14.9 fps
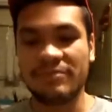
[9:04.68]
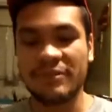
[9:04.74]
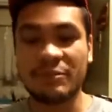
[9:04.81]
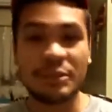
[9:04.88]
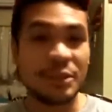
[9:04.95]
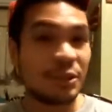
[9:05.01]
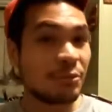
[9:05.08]

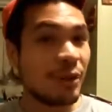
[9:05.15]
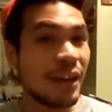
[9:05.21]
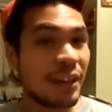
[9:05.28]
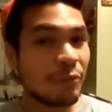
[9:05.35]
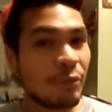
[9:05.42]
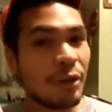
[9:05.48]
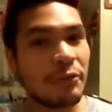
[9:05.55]
Which is why
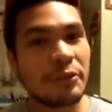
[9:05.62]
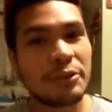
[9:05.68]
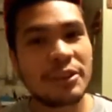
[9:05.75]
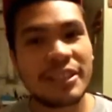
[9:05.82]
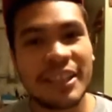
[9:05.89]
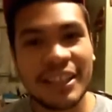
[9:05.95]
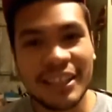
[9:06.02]
the welfare
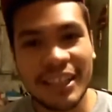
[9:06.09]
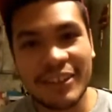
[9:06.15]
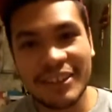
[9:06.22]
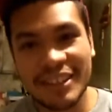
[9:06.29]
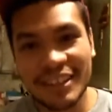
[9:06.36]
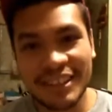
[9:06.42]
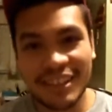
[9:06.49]
state now
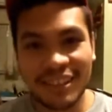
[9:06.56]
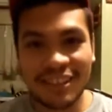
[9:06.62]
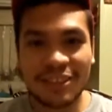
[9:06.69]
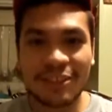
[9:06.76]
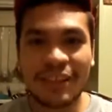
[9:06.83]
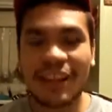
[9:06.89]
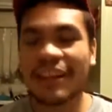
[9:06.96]
exists in the
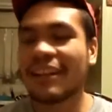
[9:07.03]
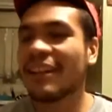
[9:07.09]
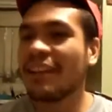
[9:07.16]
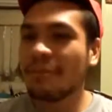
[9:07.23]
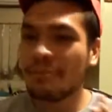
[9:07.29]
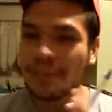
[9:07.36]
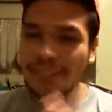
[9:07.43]
UK.
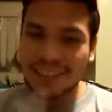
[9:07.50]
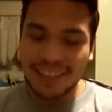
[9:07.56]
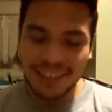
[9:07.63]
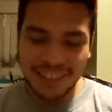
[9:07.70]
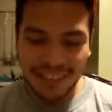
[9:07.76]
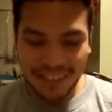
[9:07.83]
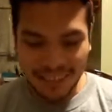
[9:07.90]
But
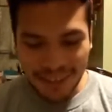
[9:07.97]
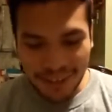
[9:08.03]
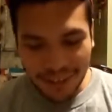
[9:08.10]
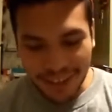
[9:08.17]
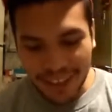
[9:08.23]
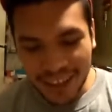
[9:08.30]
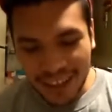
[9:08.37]
that's another
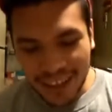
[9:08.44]
story.